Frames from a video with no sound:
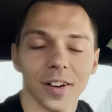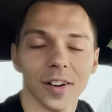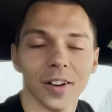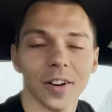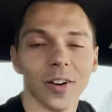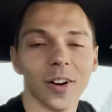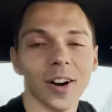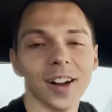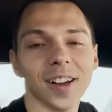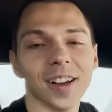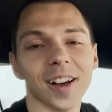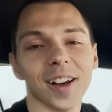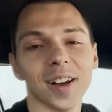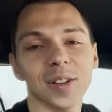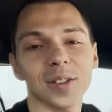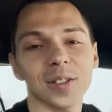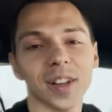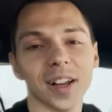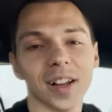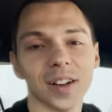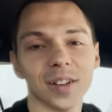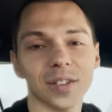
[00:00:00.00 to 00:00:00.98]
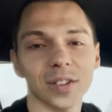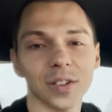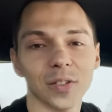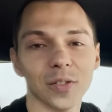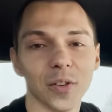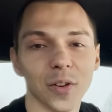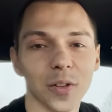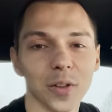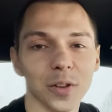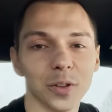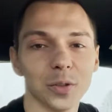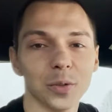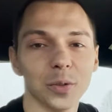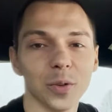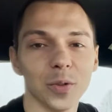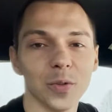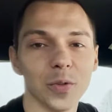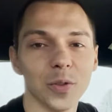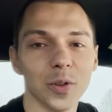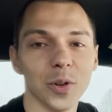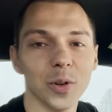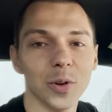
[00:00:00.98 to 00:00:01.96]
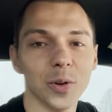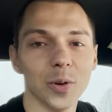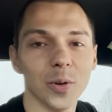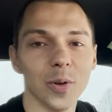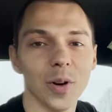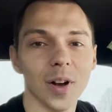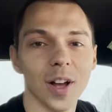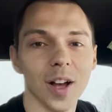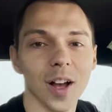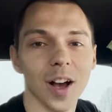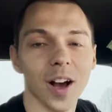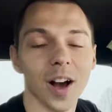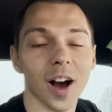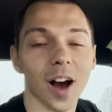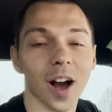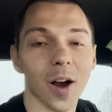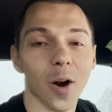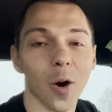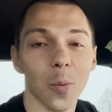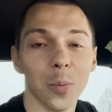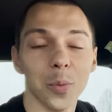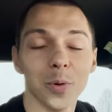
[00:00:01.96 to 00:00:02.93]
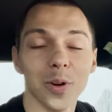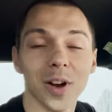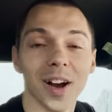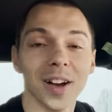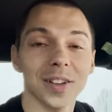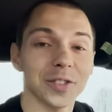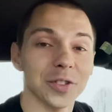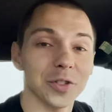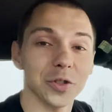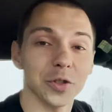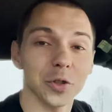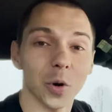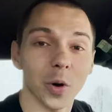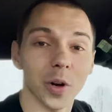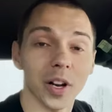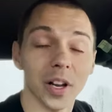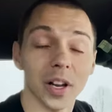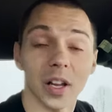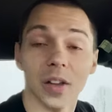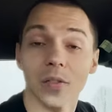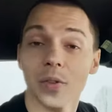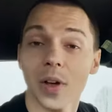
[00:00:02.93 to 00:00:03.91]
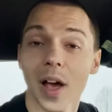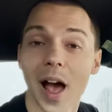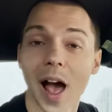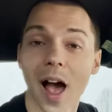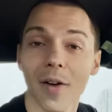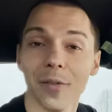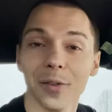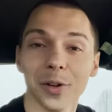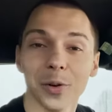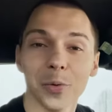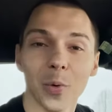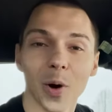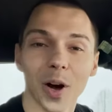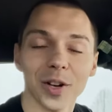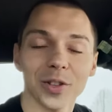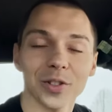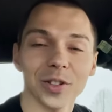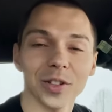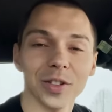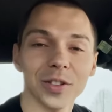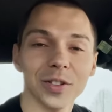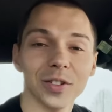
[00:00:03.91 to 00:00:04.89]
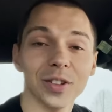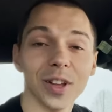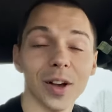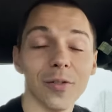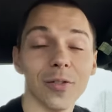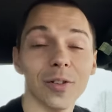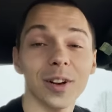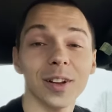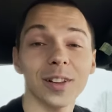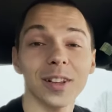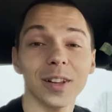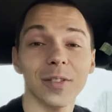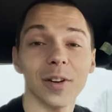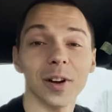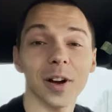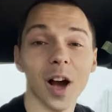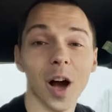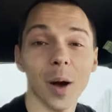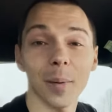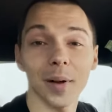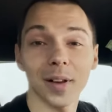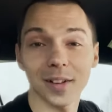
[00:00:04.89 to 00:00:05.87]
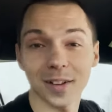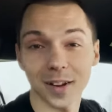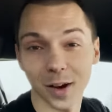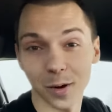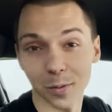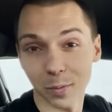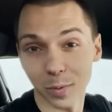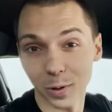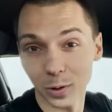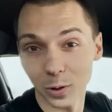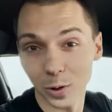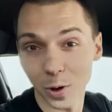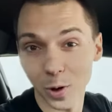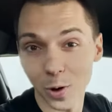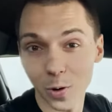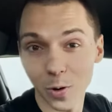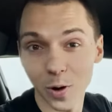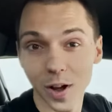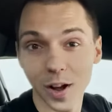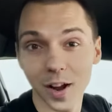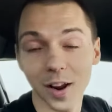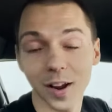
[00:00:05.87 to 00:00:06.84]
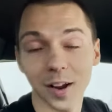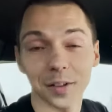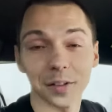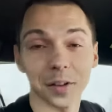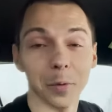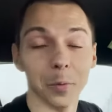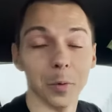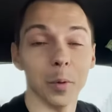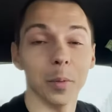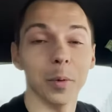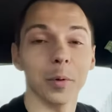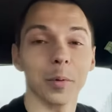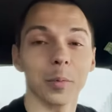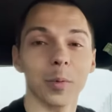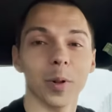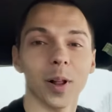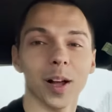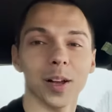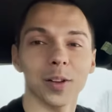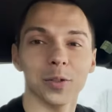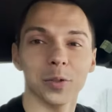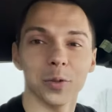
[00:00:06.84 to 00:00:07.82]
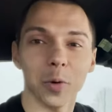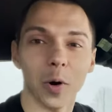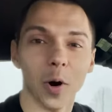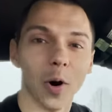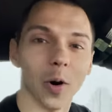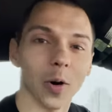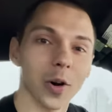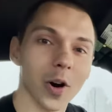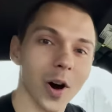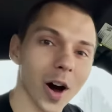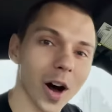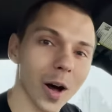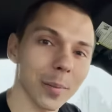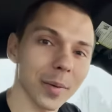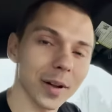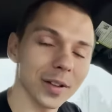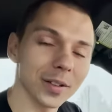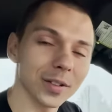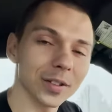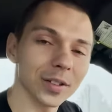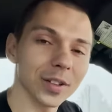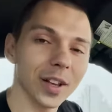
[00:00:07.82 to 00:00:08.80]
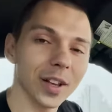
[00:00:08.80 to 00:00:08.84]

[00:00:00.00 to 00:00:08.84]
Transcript: All right, guys, that is it for this review. I hope you guys enjoyed it. If you have any questions, definitely leave a comment down below. because I will be replying to all comments.